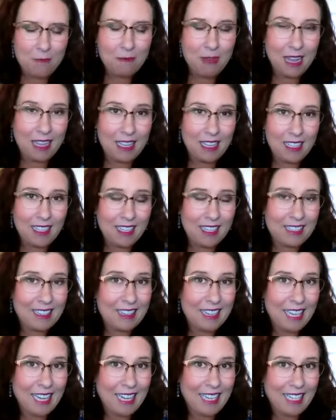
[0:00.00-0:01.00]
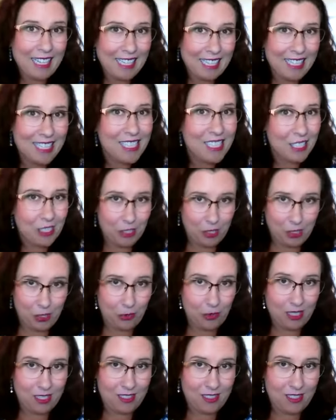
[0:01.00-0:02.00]
my lady
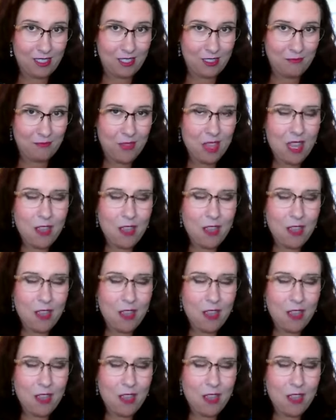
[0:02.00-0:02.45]
students,